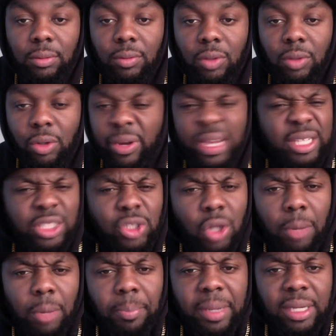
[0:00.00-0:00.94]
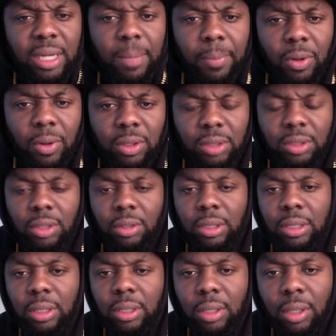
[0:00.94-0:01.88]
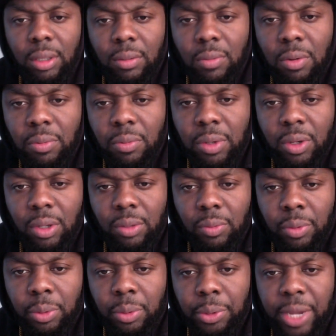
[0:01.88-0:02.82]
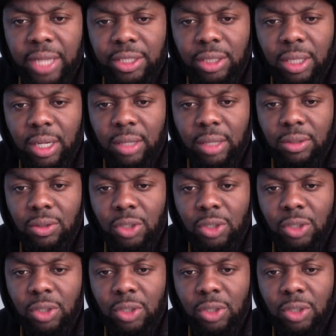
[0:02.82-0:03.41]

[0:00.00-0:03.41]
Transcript: Go ahead, start beating up on us early when we at your house,